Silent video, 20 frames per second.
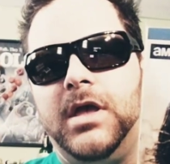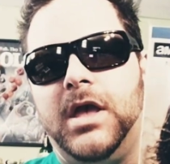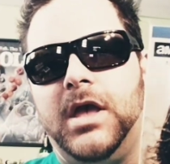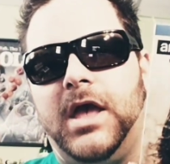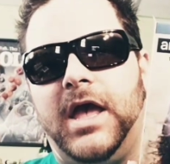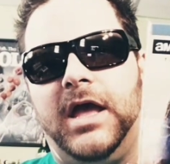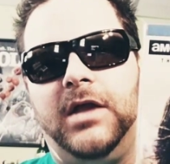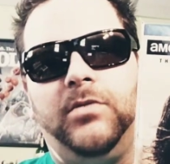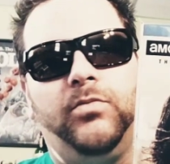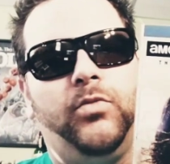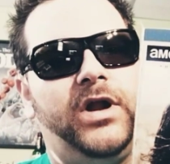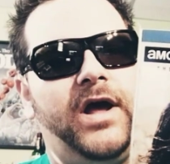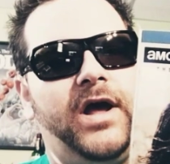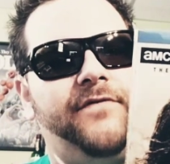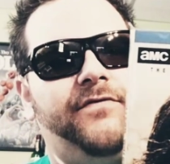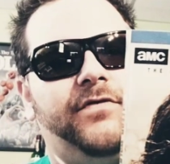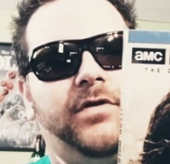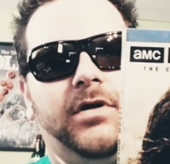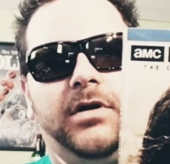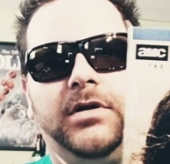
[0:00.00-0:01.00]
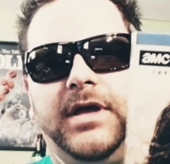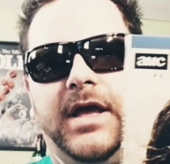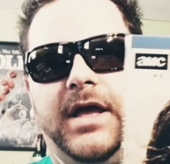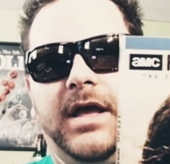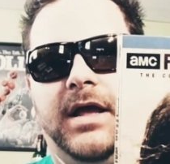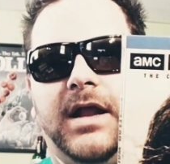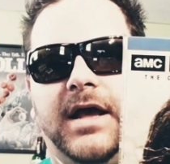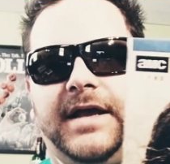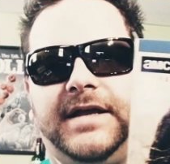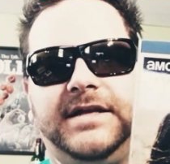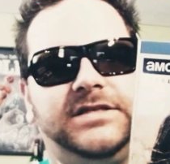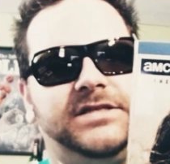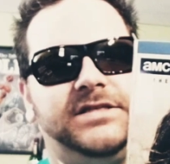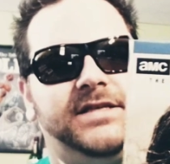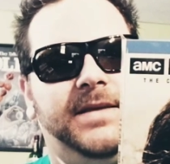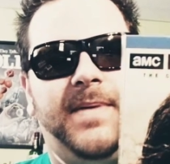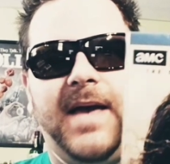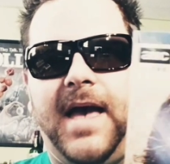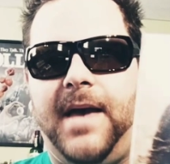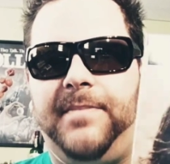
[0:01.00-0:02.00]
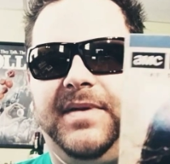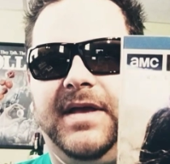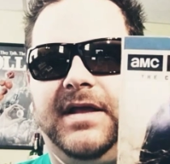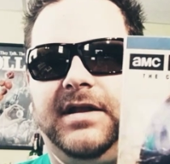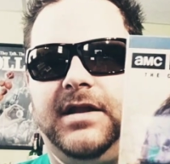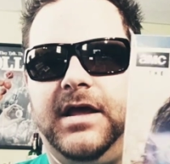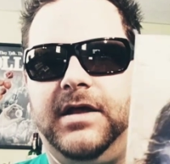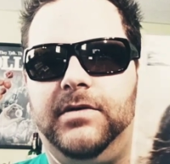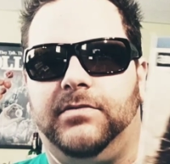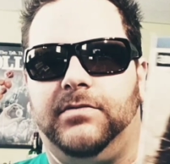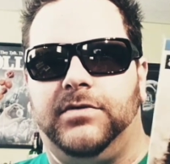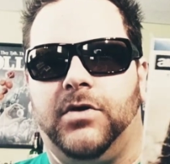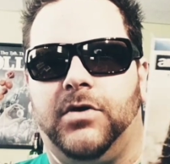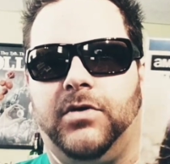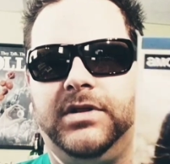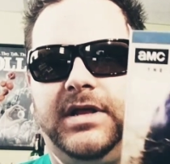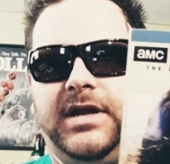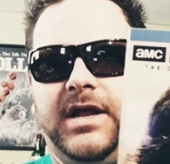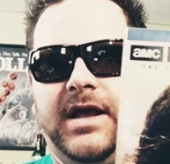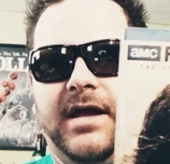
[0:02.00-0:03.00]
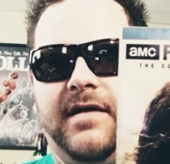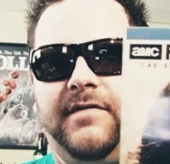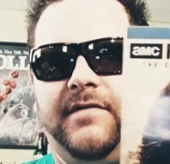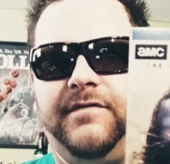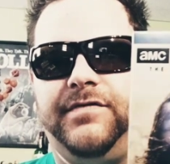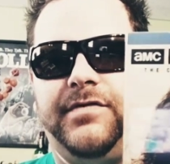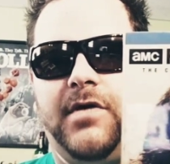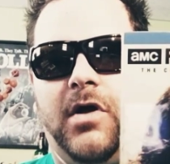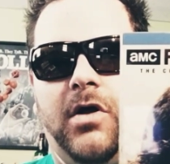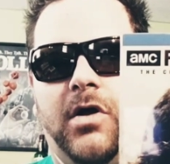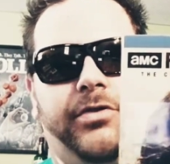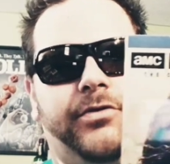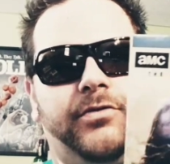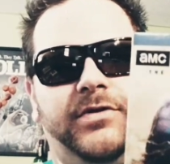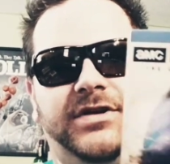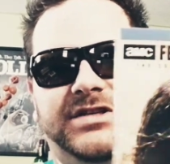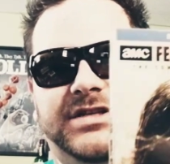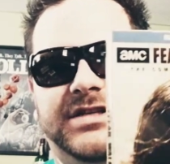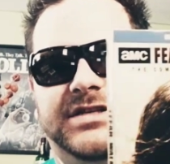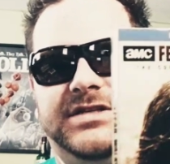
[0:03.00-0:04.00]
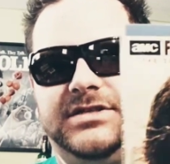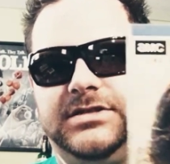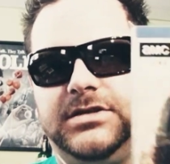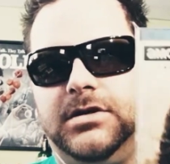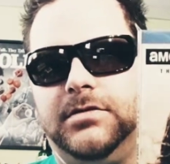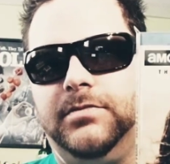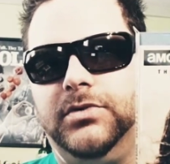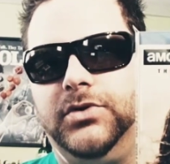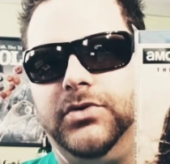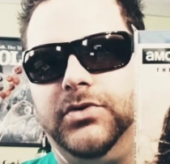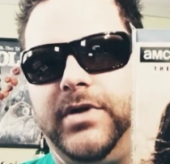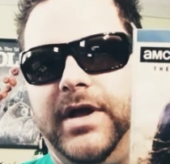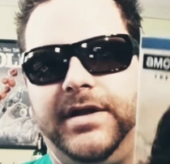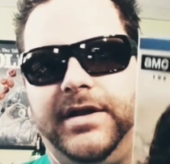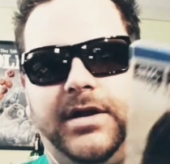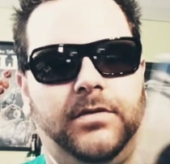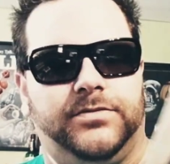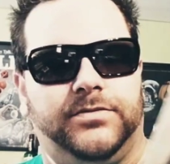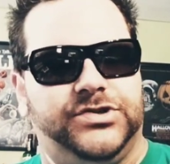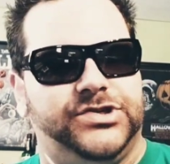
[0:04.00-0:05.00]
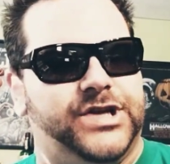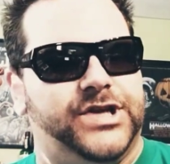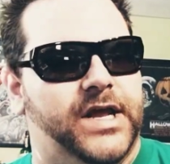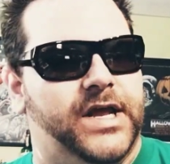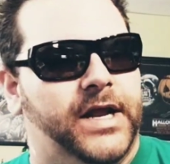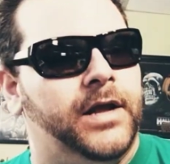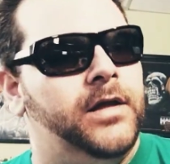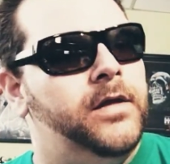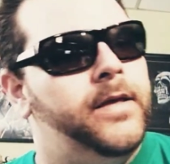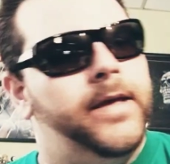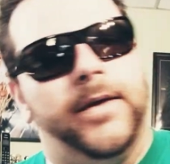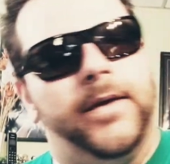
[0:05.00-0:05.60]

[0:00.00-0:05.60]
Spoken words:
and whatever, and I can sleep happy at night knowing that I have all 3 seasons on Blu-ray. No, I'm just kidding.